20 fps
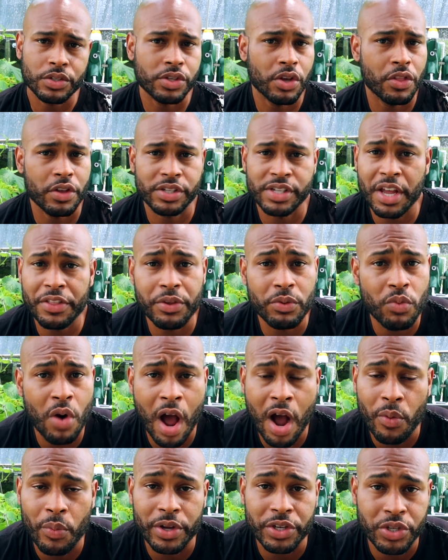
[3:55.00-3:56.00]
So there's nothing
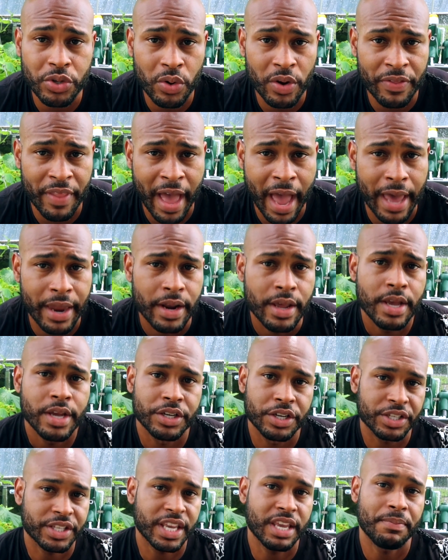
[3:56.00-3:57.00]
wrong with doing that.
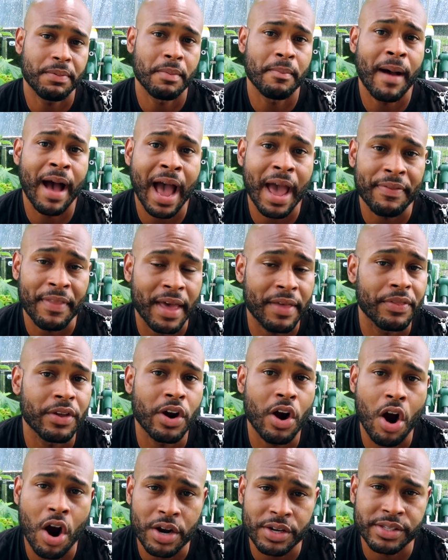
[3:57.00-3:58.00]
Just keep in mind that
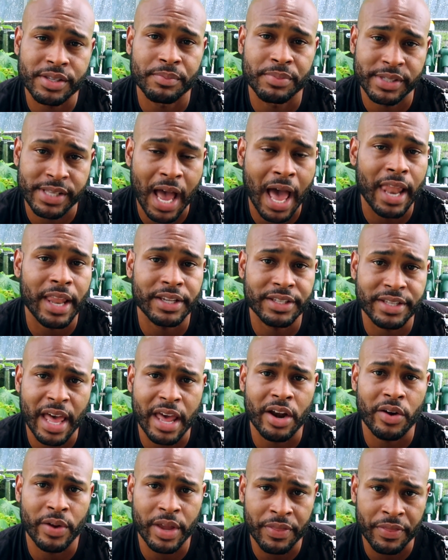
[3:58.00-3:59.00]
there are some solids
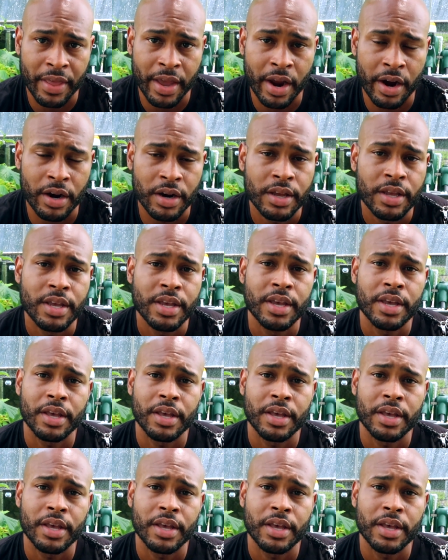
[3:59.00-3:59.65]
that are in there